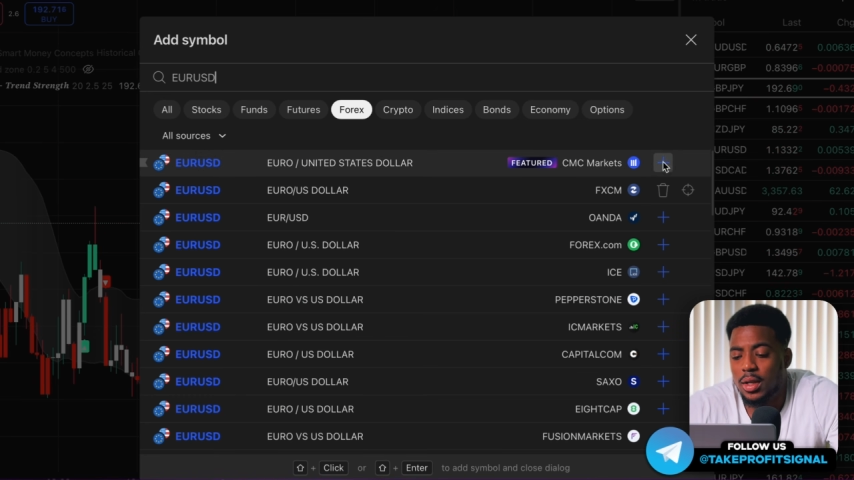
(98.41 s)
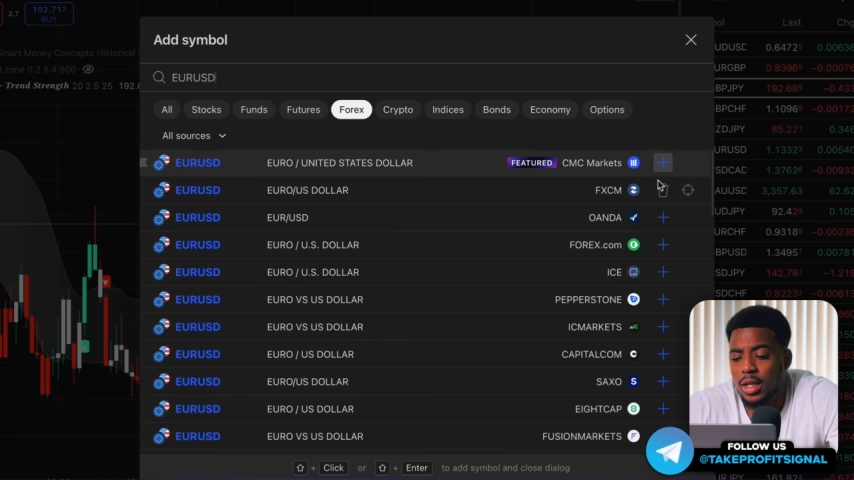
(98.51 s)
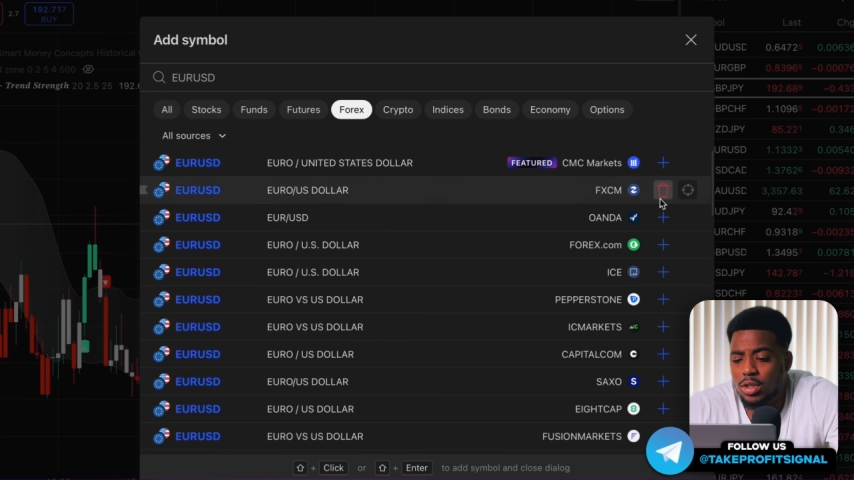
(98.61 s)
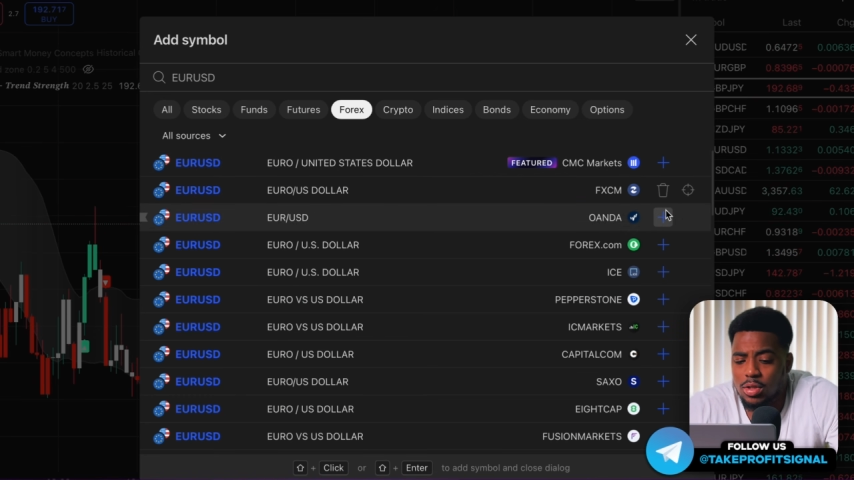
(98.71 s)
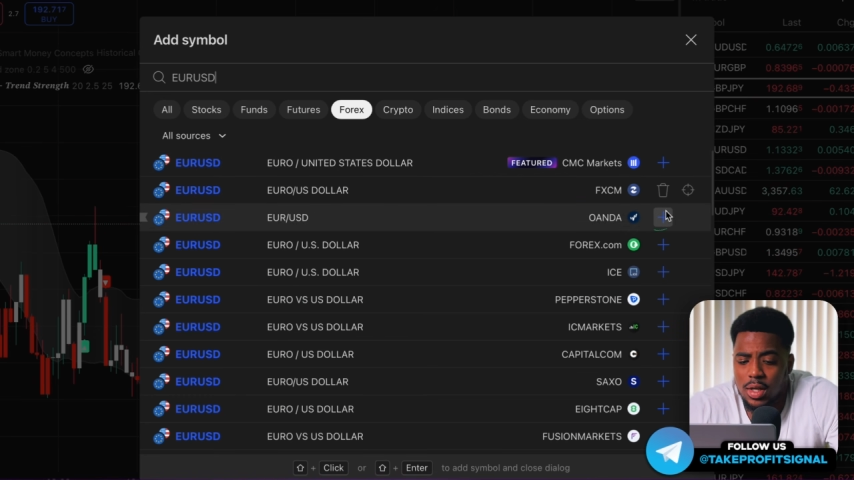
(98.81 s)

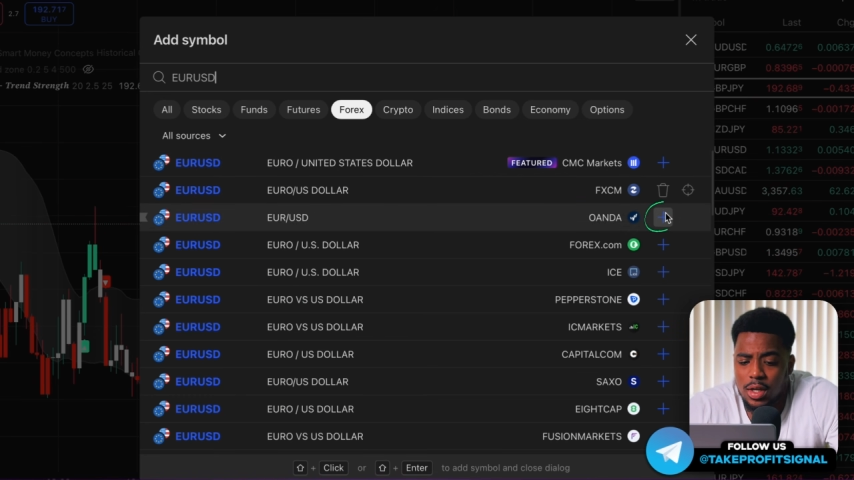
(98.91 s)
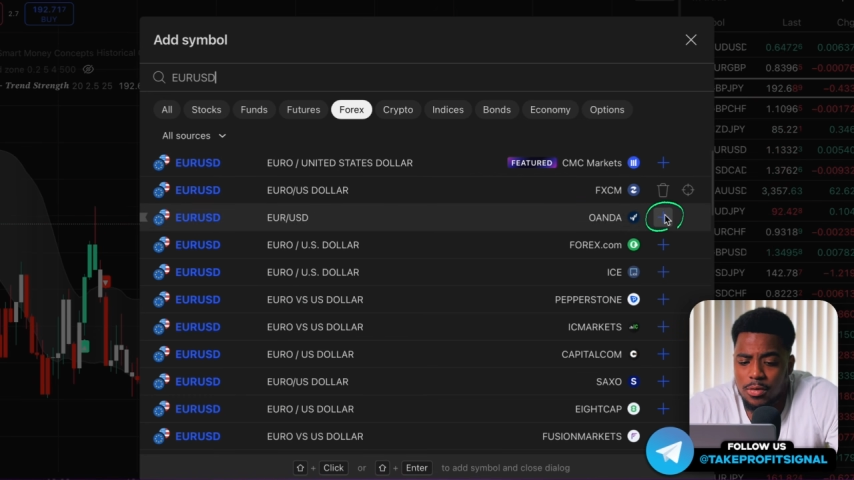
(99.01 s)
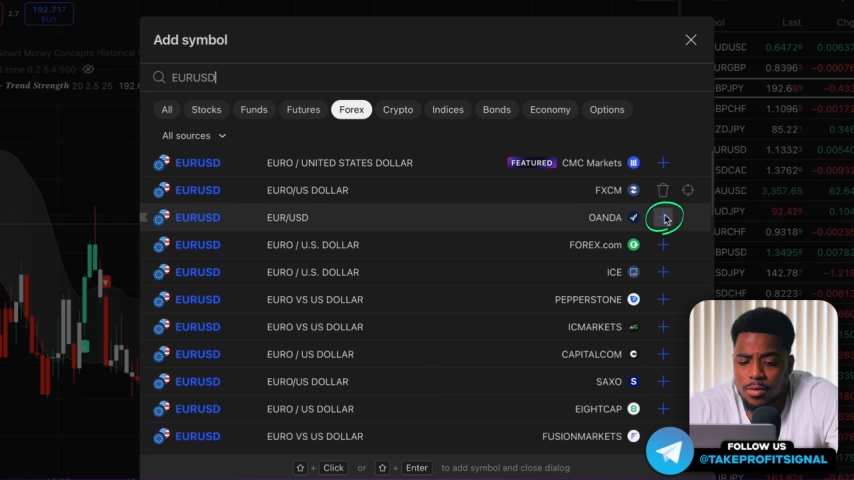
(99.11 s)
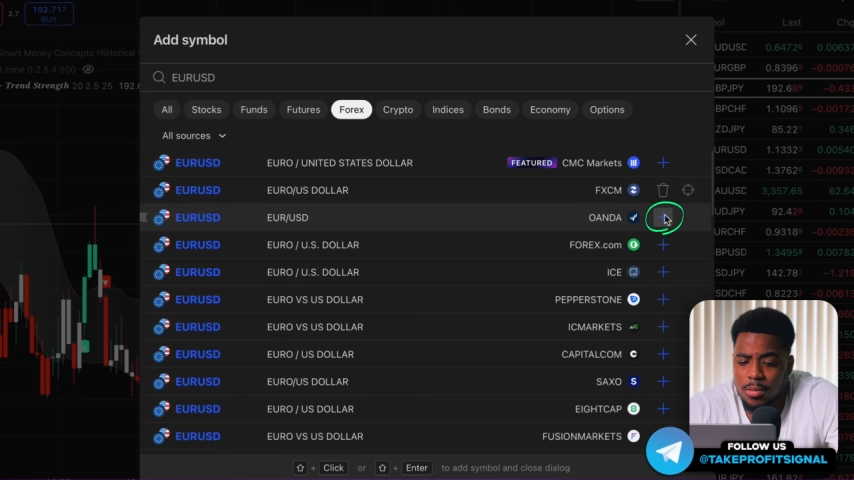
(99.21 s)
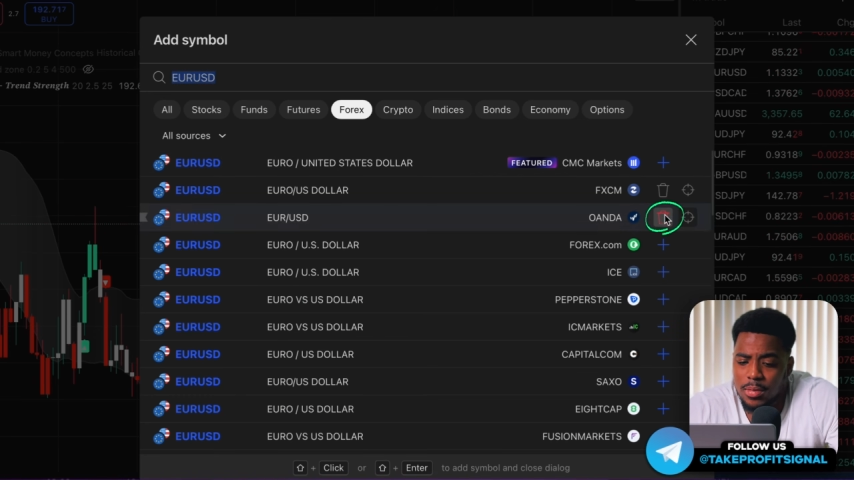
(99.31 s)
and just click
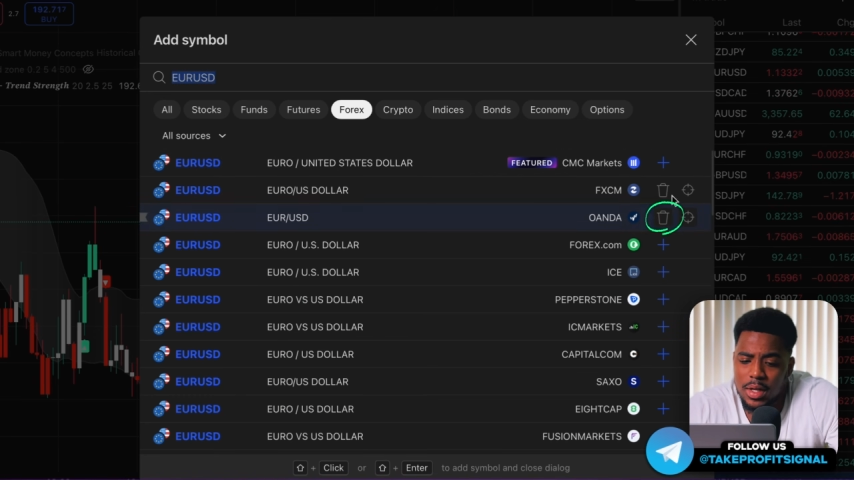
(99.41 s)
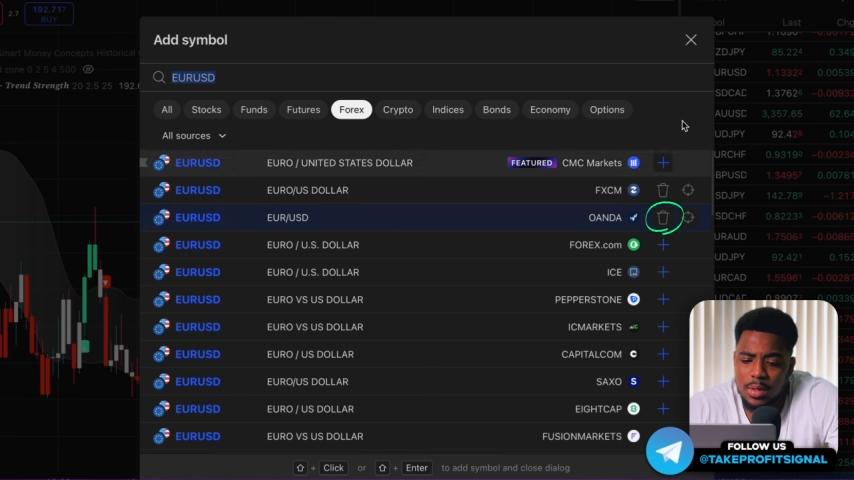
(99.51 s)
from any